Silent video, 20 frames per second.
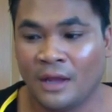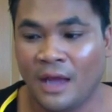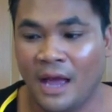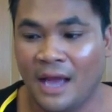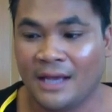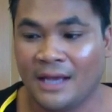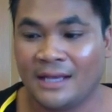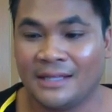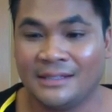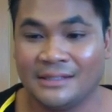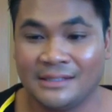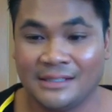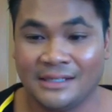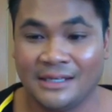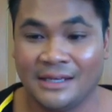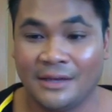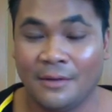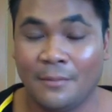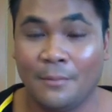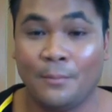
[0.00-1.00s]
I can
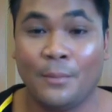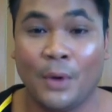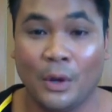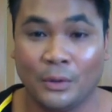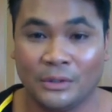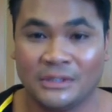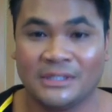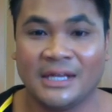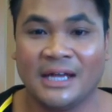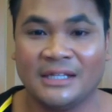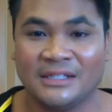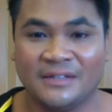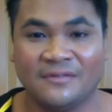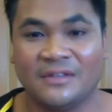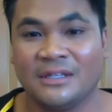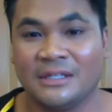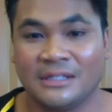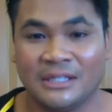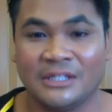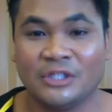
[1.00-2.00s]
see both sides of
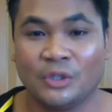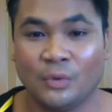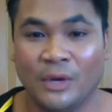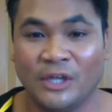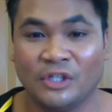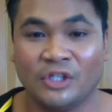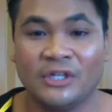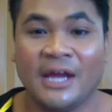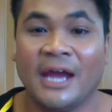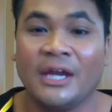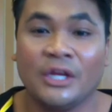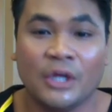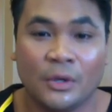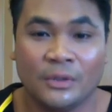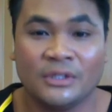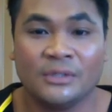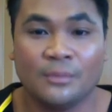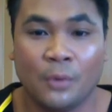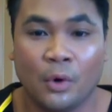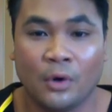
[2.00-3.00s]
the situation. I know
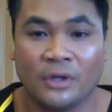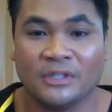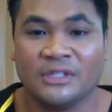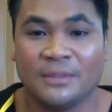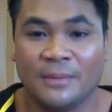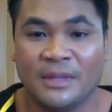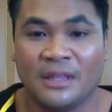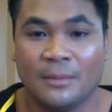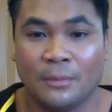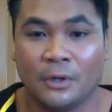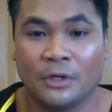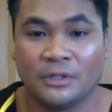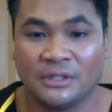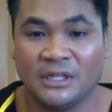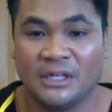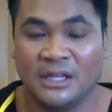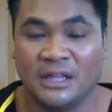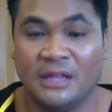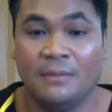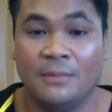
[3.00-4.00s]
it's boring to be the
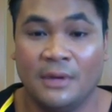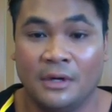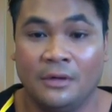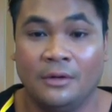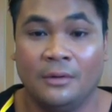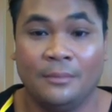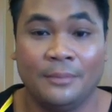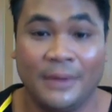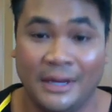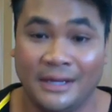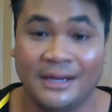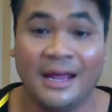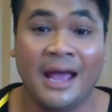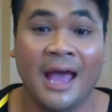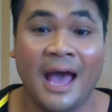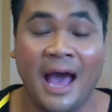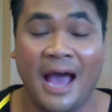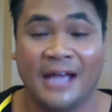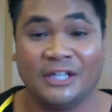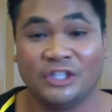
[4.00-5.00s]
person in the middle, but
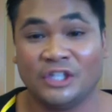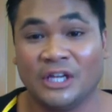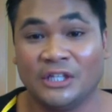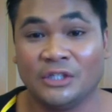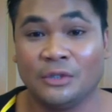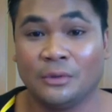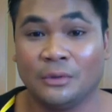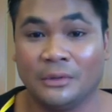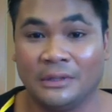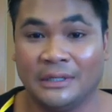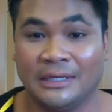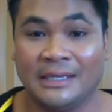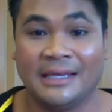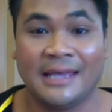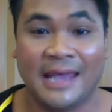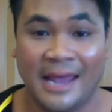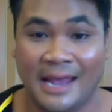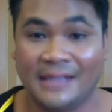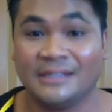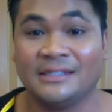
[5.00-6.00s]
I genuinely
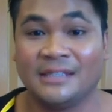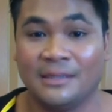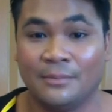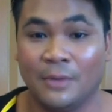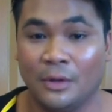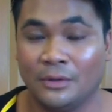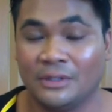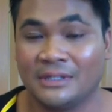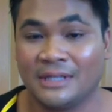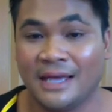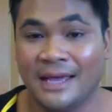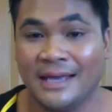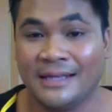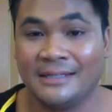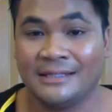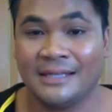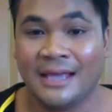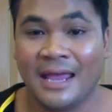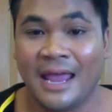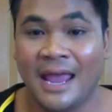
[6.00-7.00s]
can see both
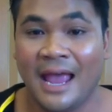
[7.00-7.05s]
sides.